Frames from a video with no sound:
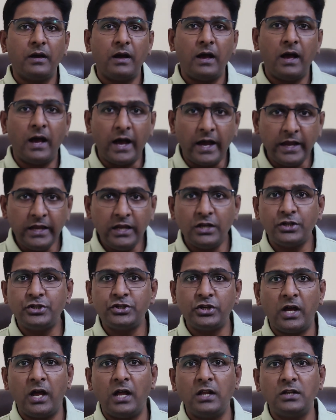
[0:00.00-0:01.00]
higher
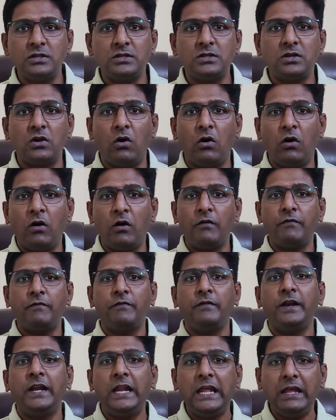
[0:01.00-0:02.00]
chance of
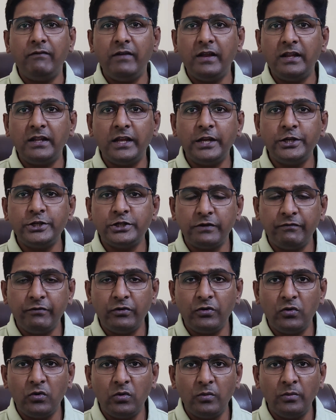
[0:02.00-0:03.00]
leaving the
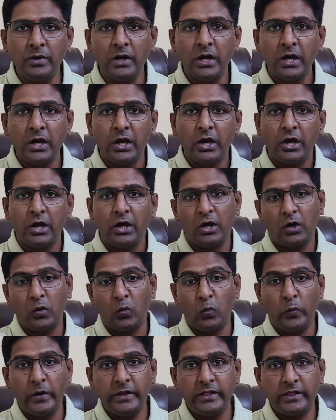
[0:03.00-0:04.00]
interview
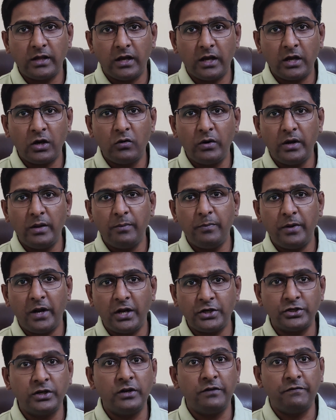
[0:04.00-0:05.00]
room with a good
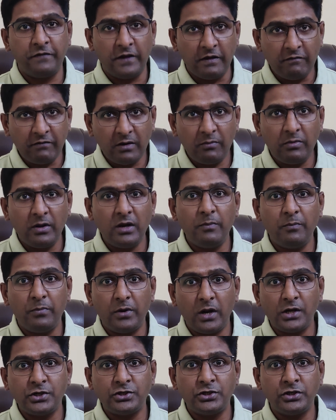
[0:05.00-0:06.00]
impression, a favorable
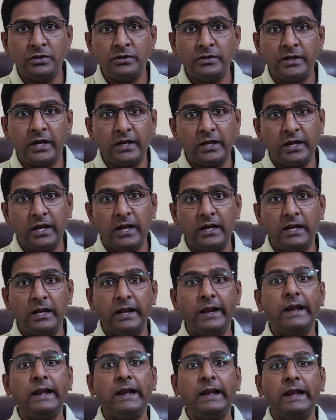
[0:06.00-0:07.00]
impression that can
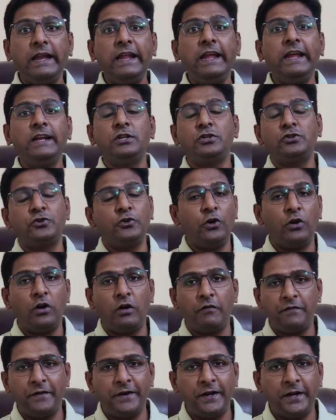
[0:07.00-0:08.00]
lead to your
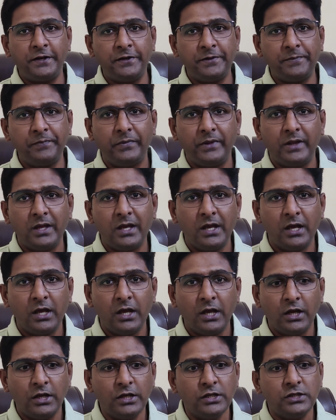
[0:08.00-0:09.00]
offer letter.
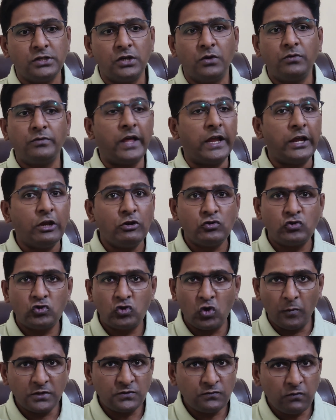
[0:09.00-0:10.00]
So thank you
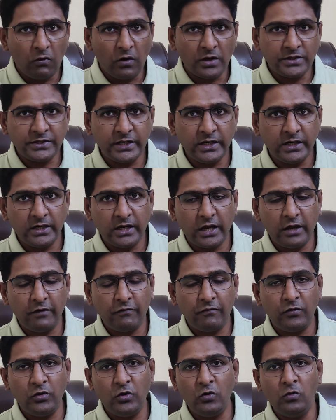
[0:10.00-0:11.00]
so much for watching.
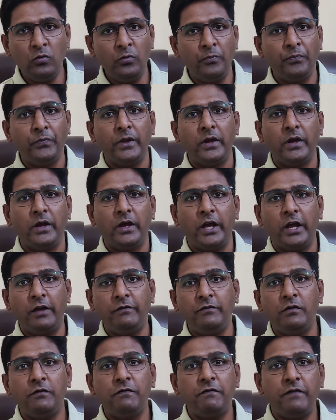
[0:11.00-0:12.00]
If
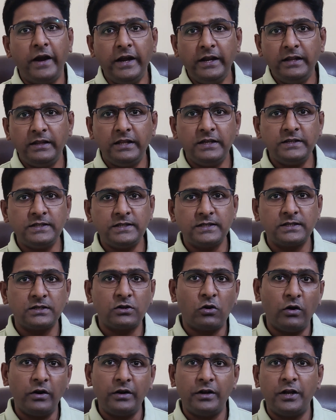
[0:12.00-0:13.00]
you find this
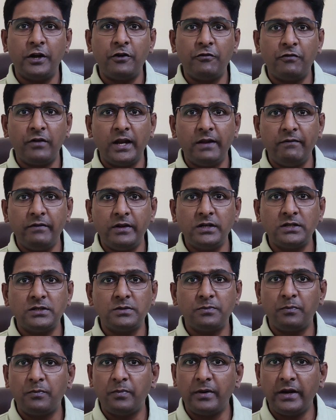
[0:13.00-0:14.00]
content relevant,
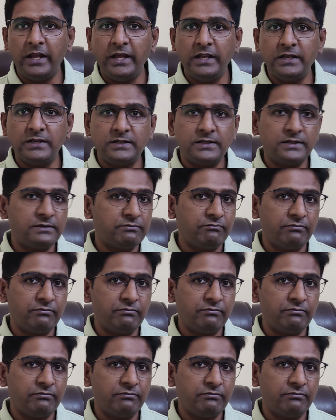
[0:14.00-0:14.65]
please